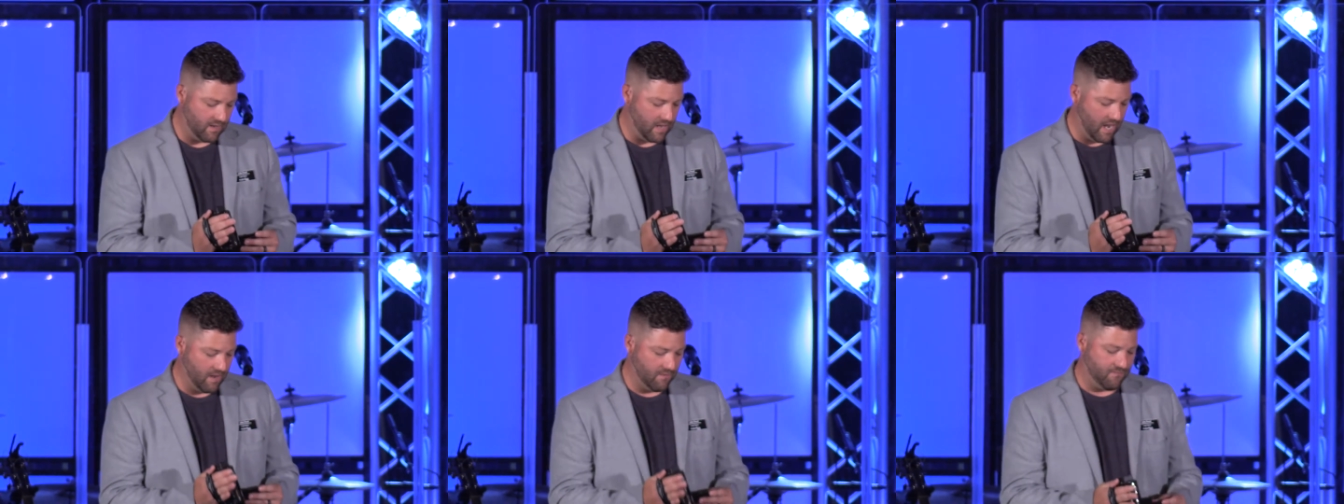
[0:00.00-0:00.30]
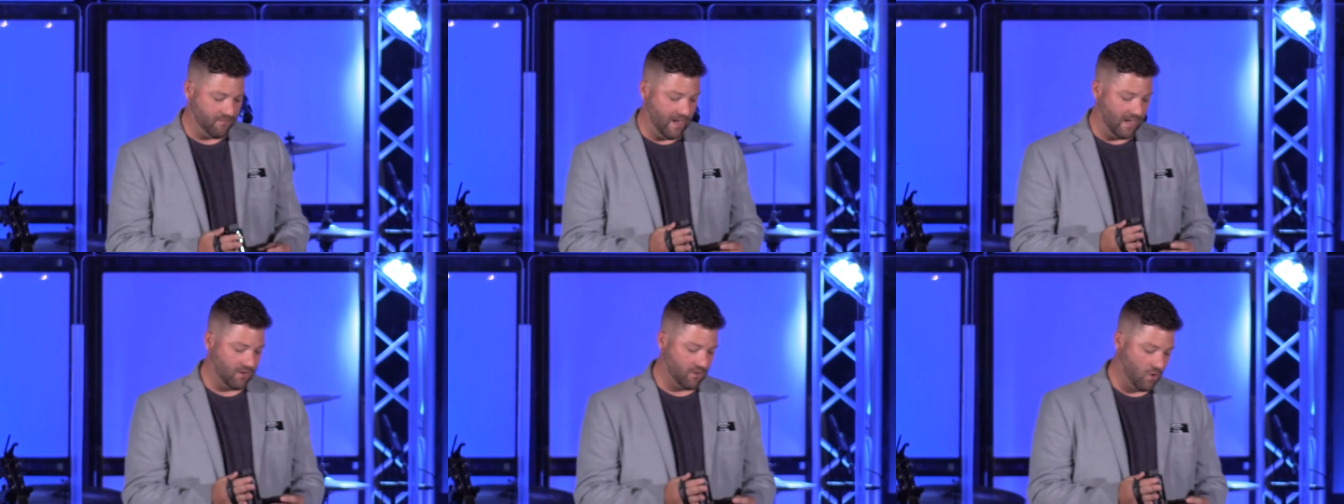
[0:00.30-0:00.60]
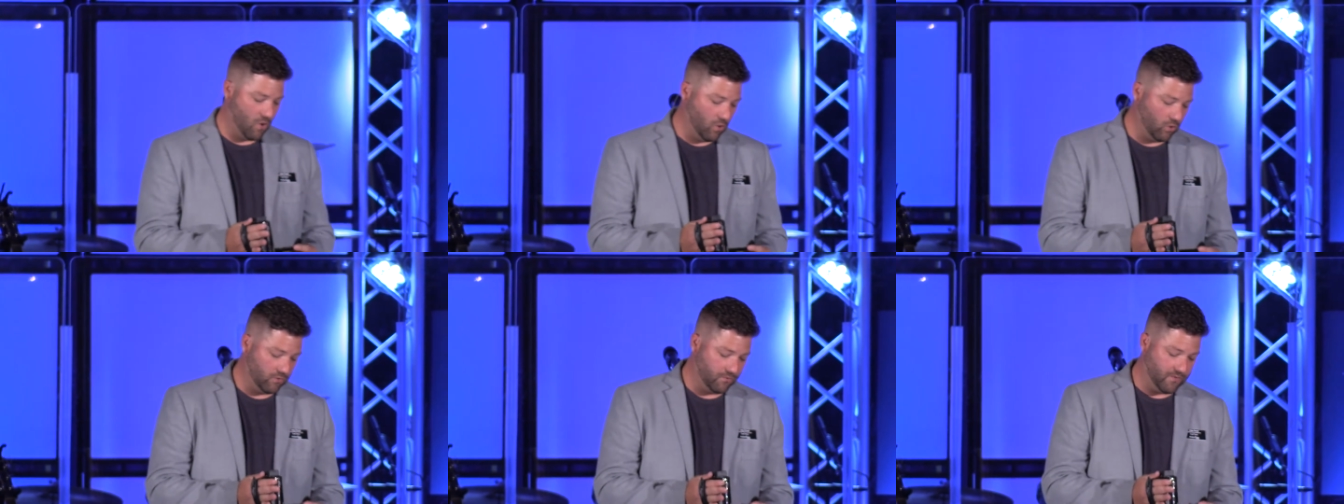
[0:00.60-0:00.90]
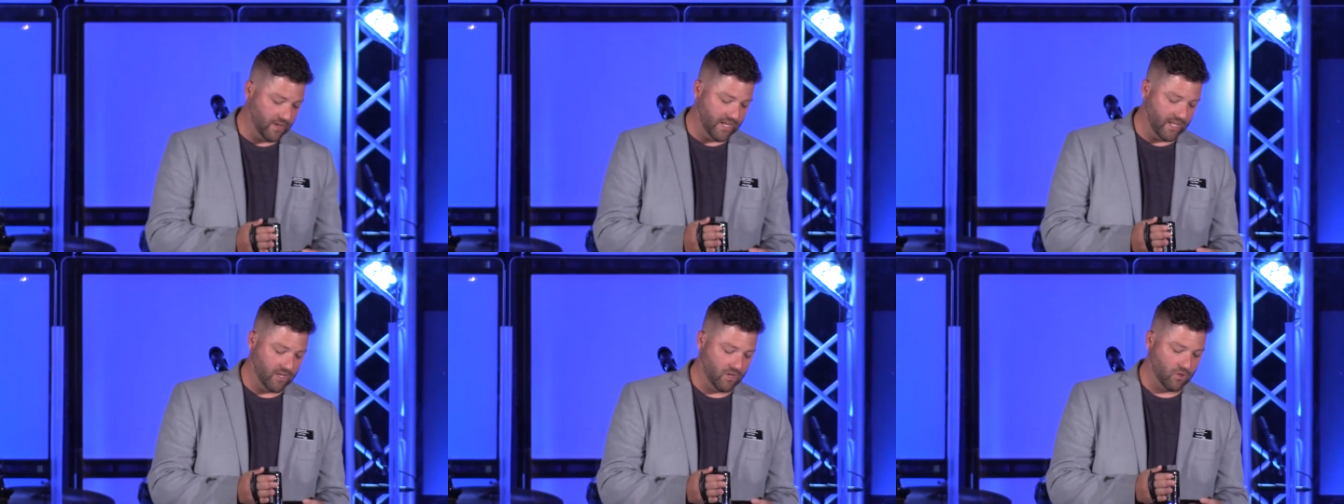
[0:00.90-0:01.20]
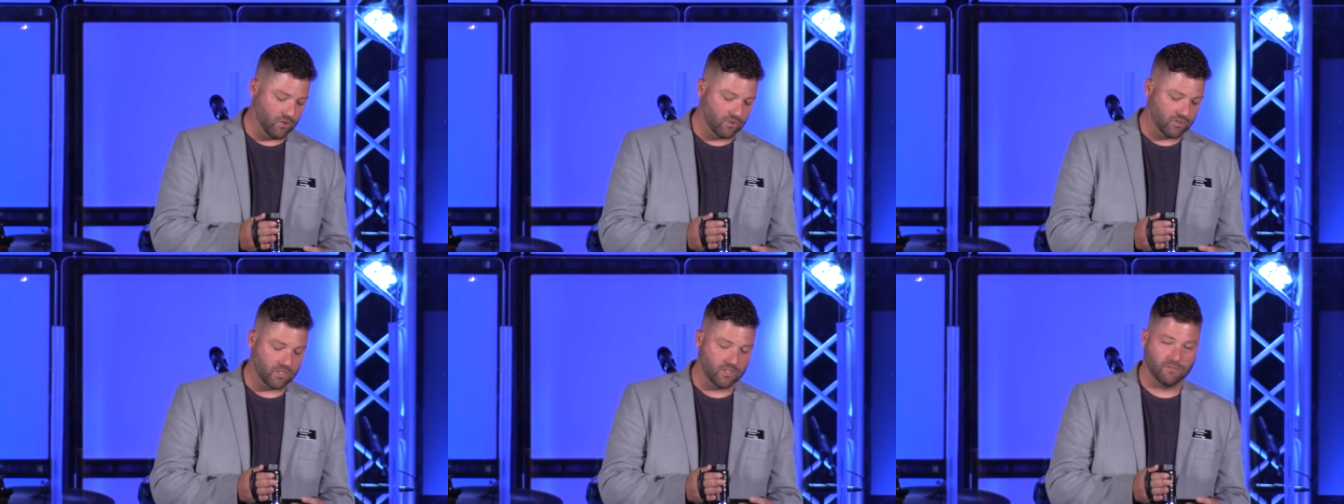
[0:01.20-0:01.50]
I've found old
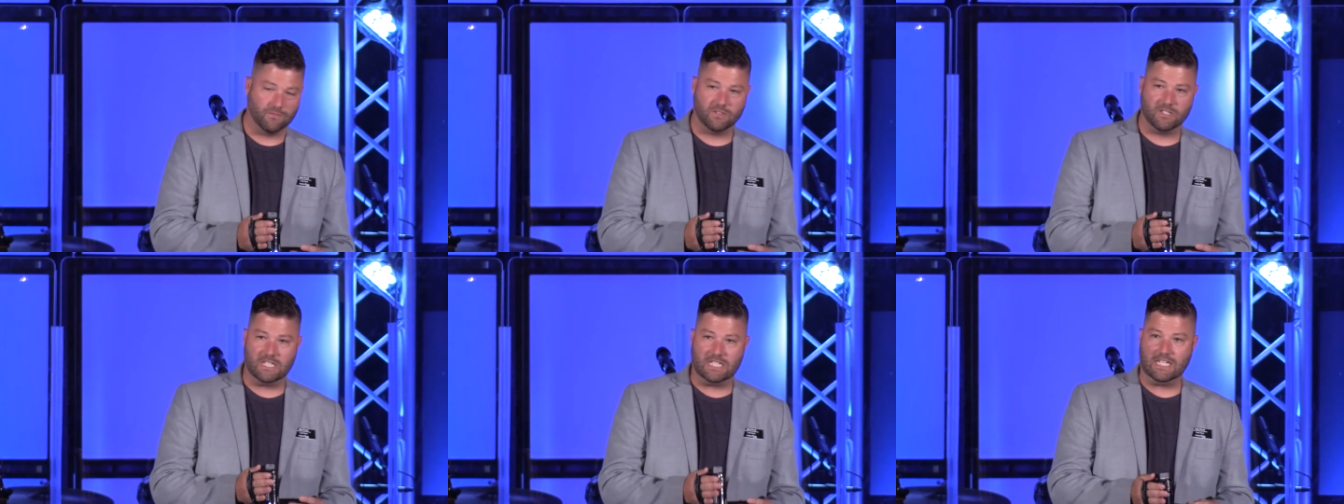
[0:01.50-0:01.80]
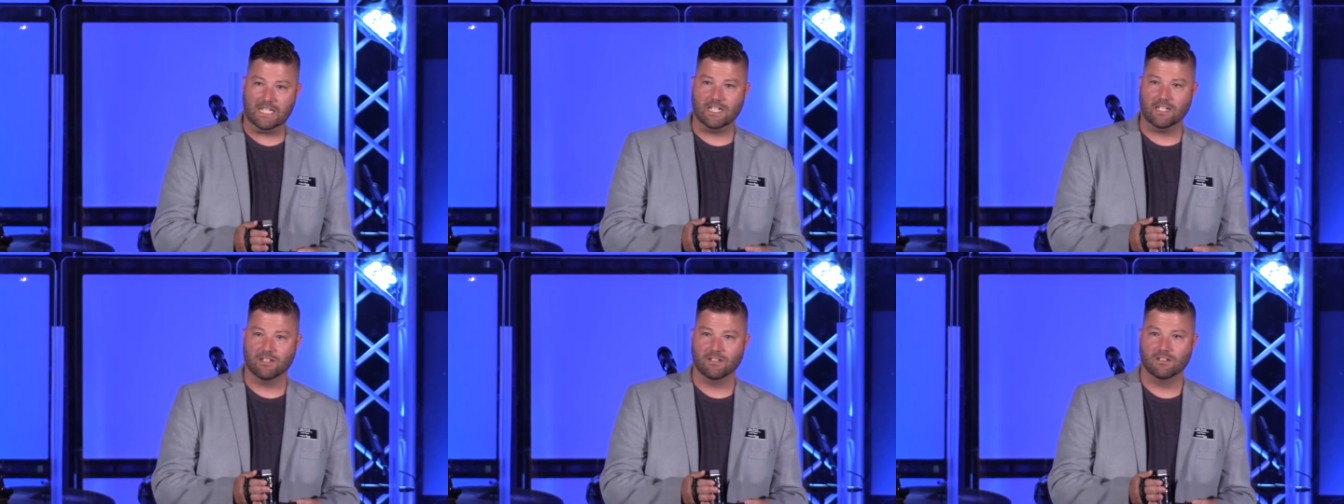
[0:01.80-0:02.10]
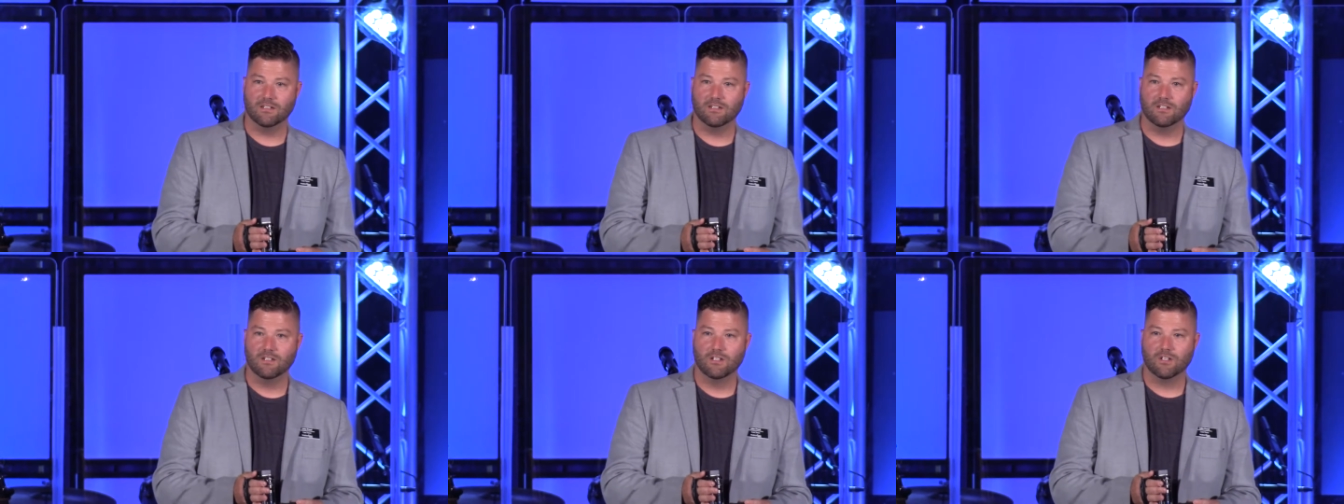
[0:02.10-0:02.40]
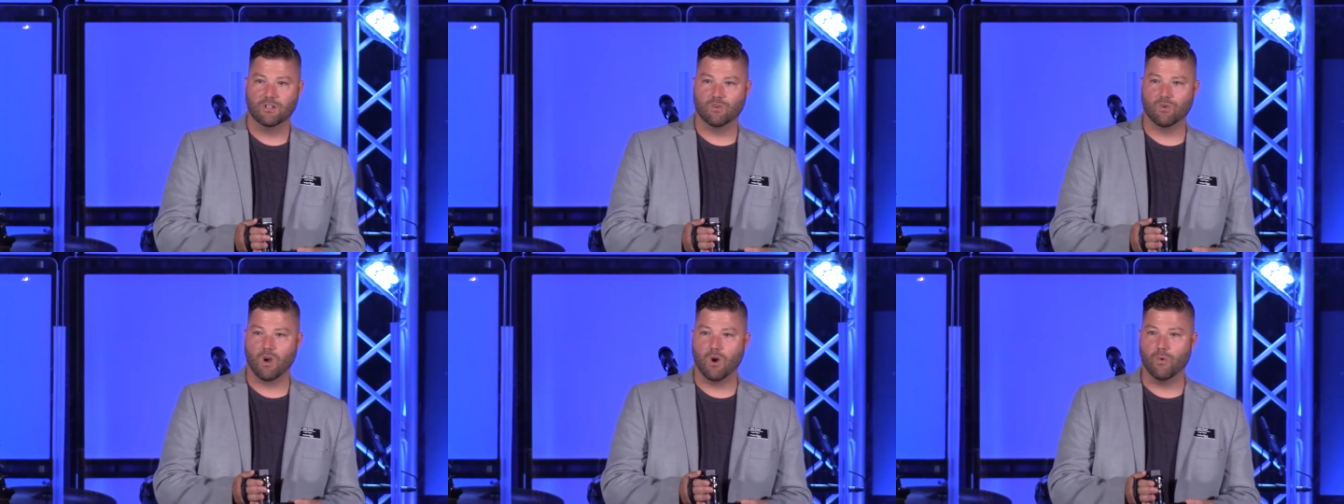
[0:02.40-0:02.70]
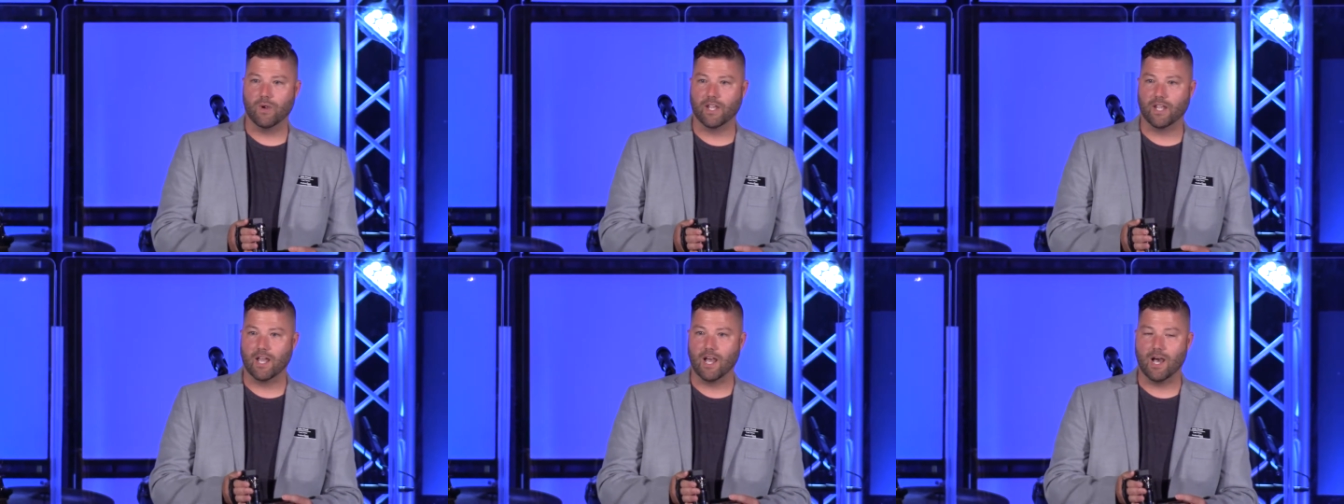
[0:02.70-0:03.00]
videos of Dean
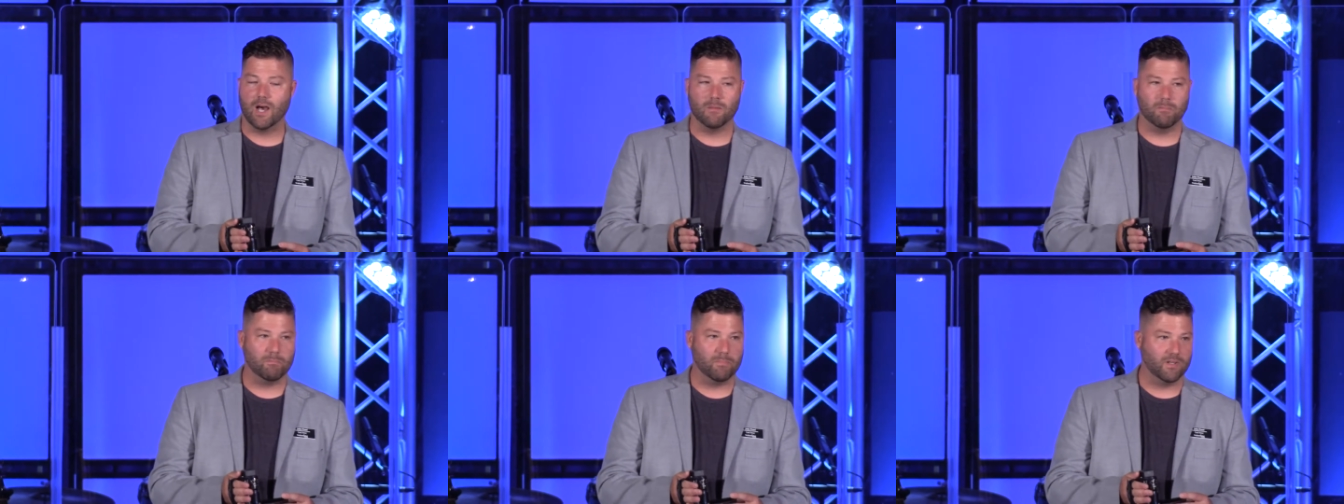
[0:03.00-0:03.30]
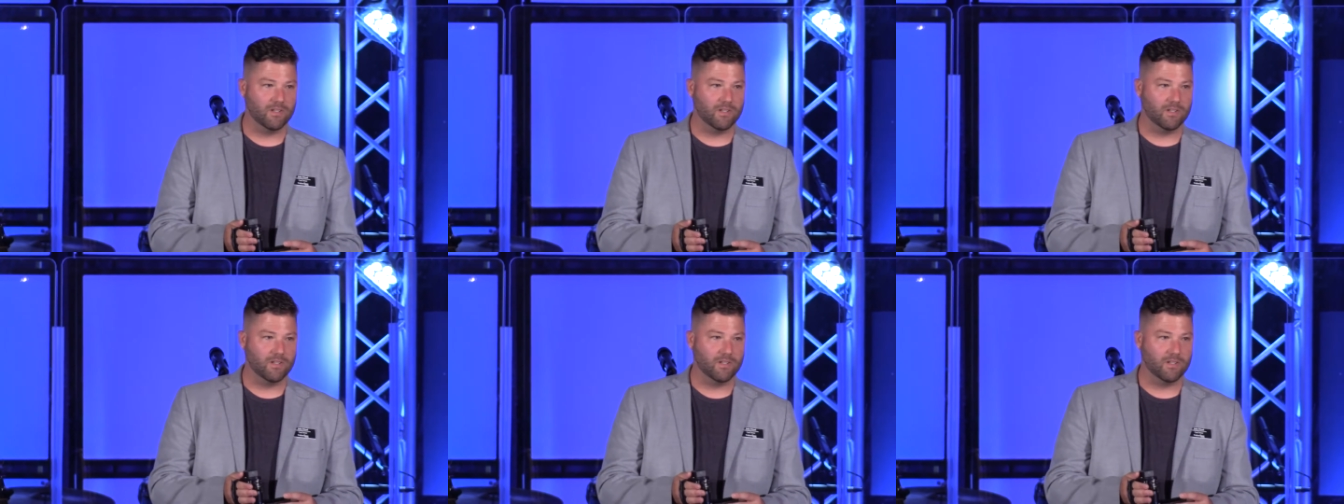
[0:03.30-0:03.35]
growing up.